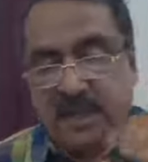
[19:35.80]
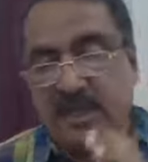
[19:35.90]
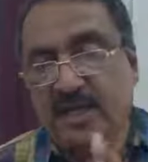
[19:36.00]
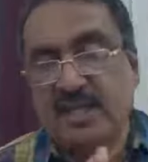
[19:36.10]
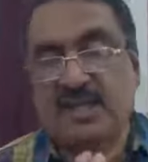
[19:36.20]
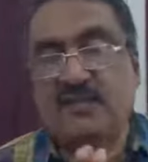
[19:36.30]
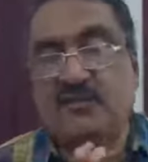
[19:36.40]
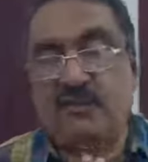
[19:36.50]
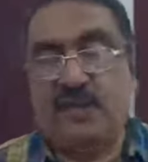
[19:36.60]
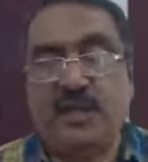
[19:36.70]
In case
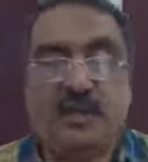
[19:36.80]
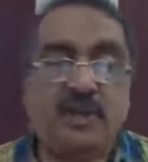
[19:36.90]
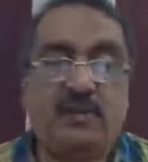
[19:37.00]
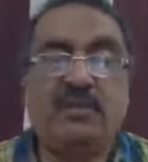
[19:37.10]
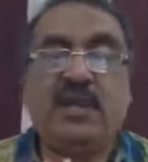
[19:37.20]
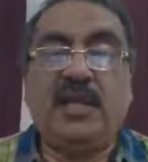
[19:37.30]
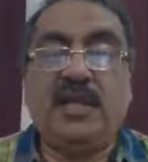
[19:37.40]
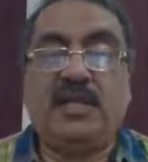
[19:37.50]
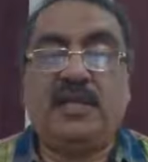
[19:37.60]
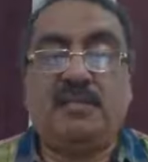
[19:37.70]
of women,
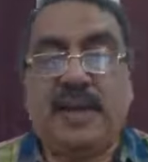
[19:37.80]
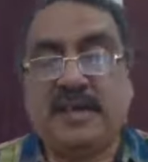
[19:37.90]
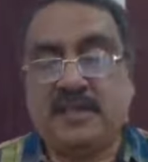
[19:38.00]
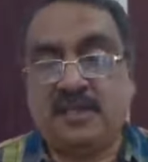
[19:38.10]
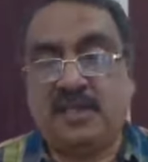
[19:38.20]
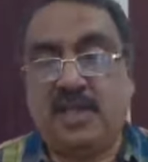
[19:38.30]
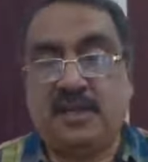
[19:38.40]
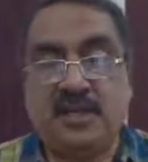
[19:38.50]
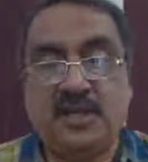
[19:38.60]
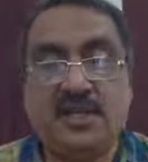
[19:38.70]
normally the bankers, they
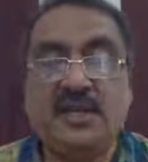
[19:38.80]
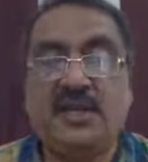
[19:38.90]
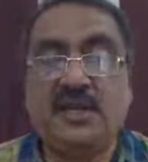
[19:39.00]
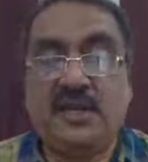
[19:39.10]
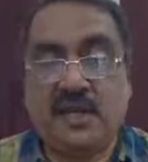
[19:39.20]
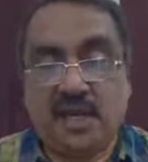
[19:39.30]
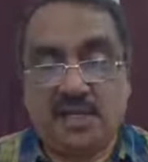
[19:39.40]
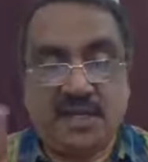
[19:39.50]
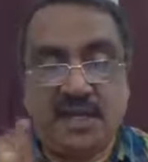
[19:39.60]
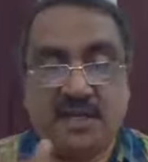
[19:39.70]
are taking
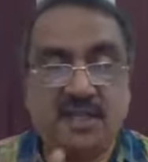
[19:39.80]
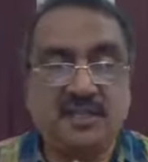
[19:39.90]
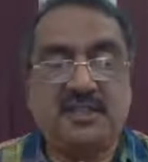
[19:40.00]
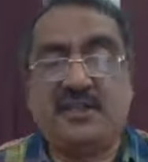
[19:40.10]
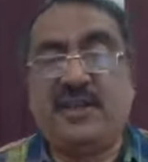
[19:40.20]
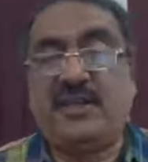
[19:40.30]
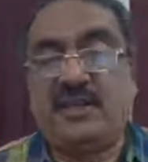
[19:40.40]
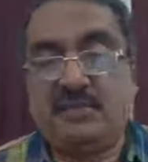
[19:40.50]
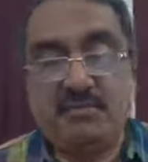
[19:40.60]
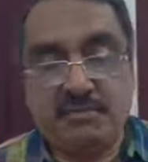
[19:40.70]
RTA, that is
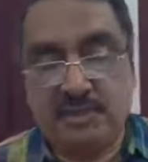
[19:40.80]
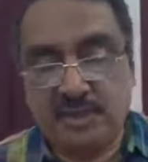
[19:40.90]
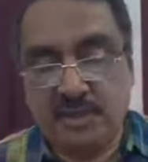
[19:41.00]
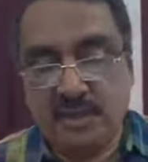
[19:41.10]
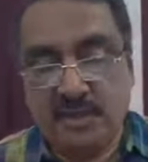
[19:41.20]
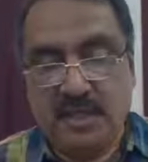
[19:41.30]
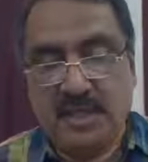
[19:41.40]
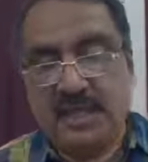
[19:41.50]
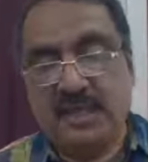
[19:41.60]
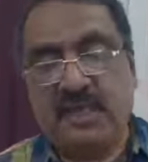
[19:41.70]
right thumb impression.
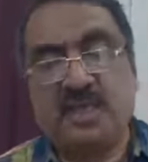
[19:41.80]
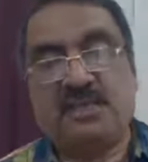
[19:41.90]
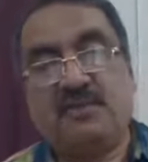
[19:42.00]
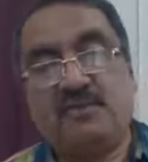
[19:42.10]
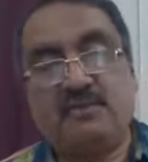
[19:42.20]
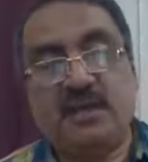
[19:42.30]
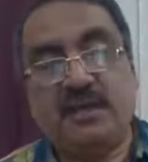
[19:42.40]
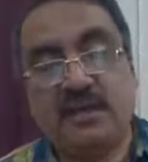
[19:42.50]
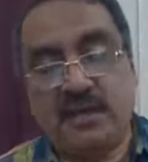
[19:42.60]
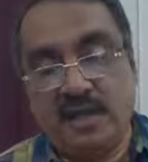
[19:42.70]
In case of
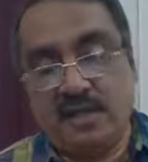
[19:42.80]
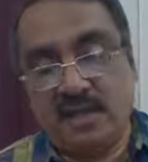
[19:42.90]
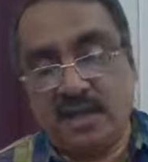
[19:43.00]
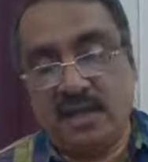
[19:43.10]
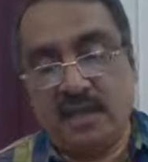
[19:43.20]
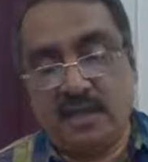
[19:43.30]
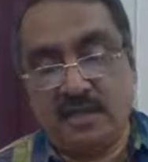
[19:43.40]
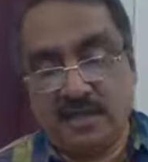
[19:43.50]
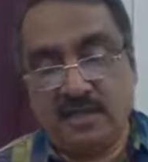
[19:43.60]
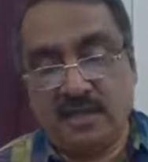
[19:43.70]
women, they are
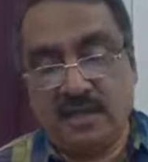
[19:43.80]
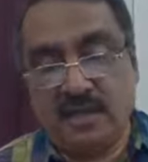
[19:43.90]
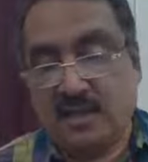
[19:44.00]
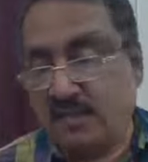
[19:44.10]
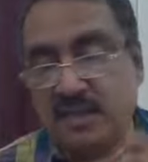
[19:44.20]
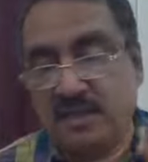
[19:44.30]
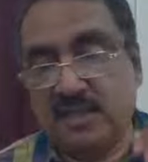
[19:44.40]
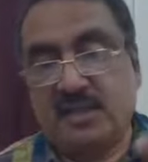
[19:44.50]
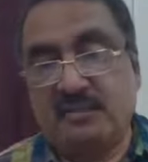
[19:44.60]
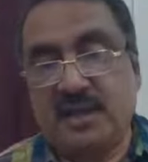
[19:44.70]
taking, in
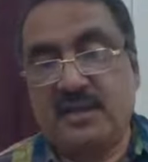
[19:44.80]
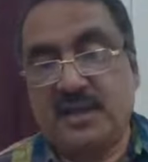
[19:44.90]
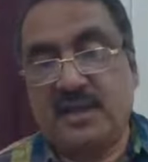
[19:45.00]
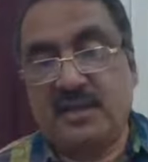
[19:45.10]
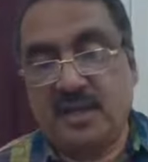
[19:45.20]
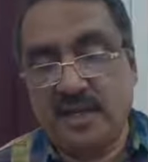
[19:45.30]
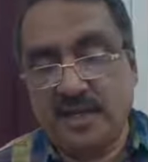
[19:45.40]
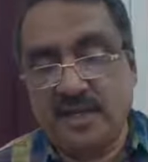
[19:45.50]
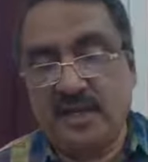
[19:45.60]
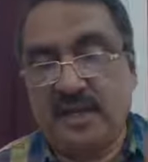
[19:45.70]
case of men, they are
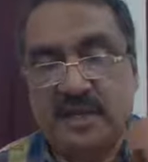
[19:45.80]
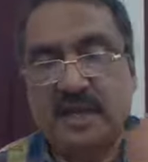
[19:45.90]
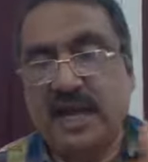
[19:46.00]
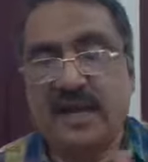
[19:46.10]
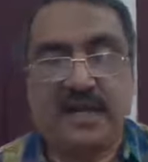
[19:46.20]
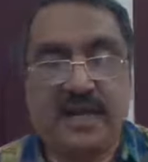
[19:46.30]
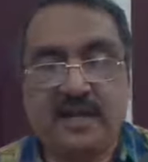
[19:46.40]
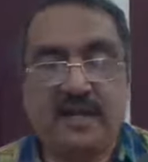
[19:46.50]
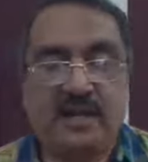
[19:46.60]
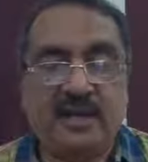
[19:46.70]
taking LTA,
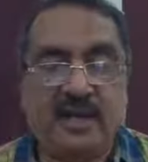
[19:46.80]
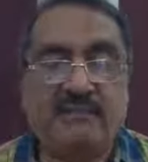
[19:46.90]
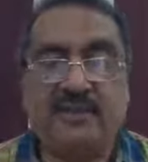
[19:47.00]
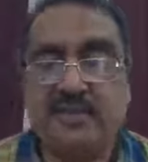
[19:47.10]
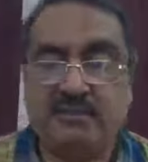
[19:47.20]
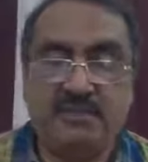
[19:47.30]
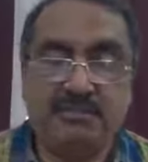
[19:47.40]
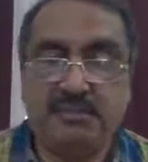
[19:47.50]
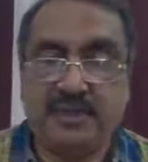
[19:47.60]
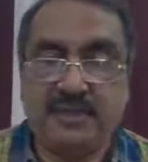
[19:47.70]
left thumb
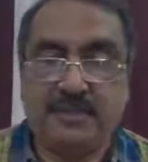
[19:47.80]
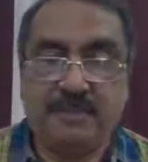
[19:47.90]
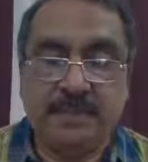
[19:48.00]
impression.